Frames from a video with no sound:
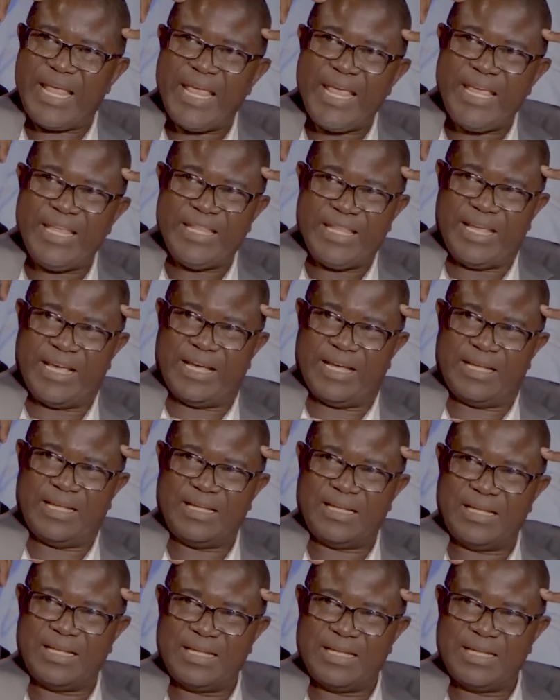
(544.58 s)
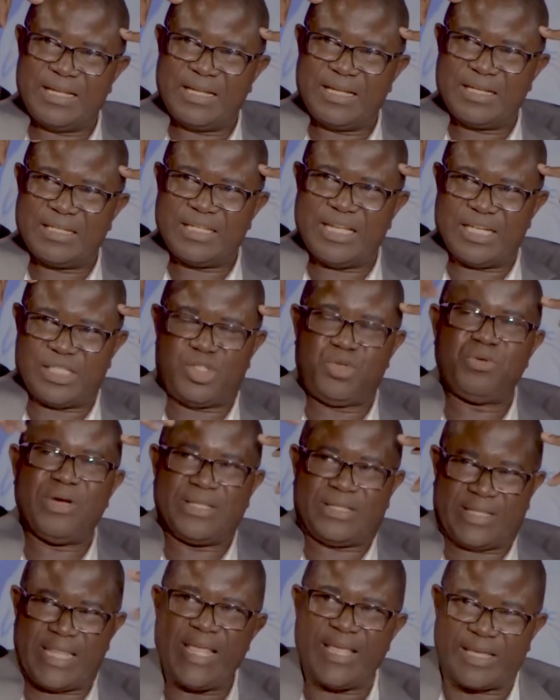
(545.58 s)
in here that you are
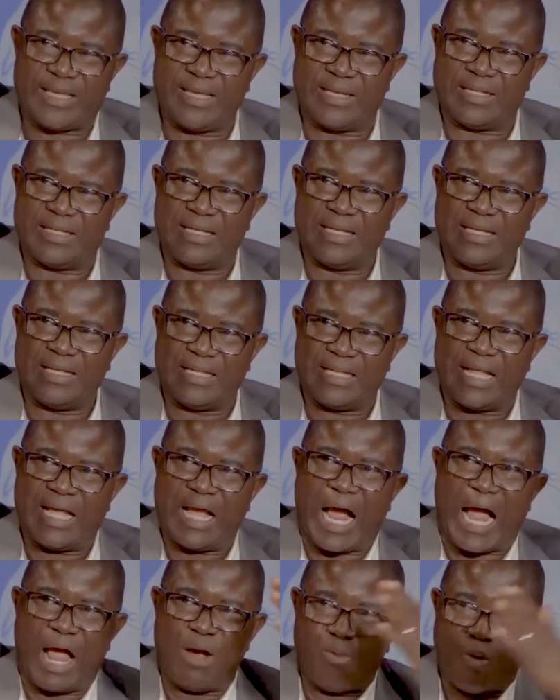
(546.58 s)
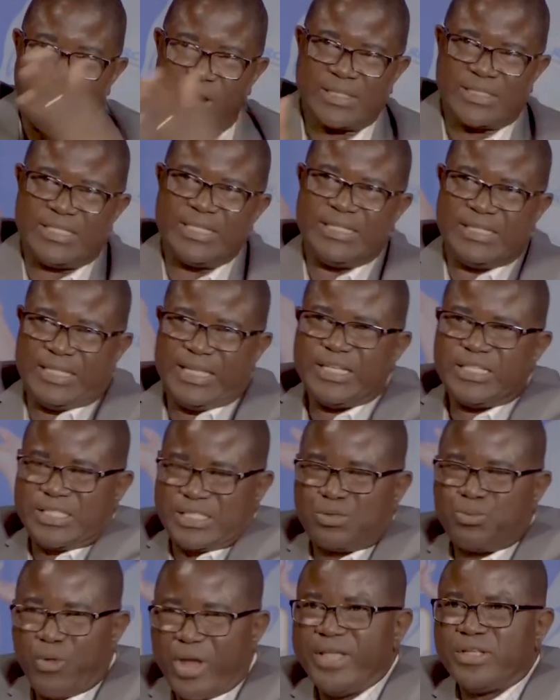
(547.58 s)
thinking, I want it
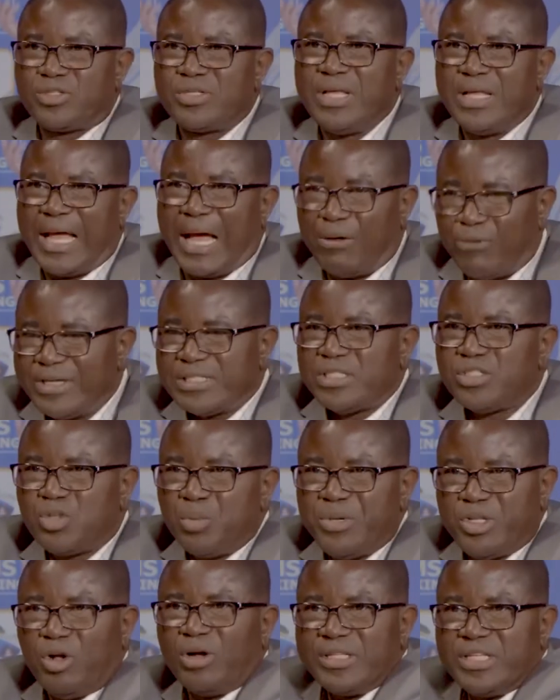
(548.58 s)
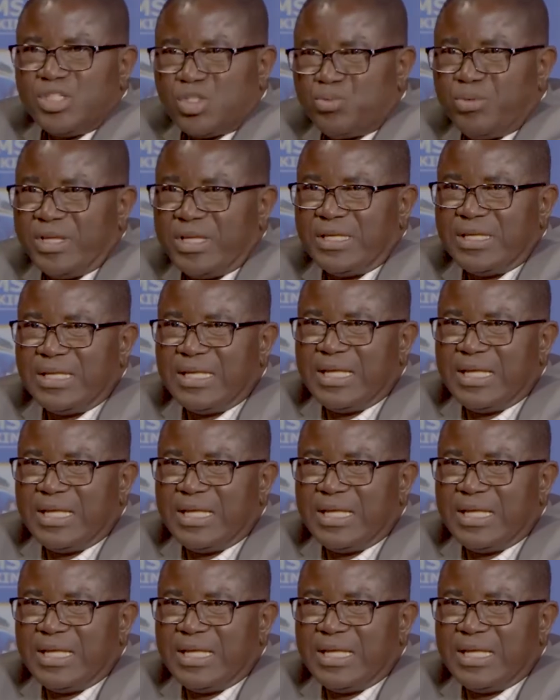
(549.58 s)
this way. I want it to be done this way.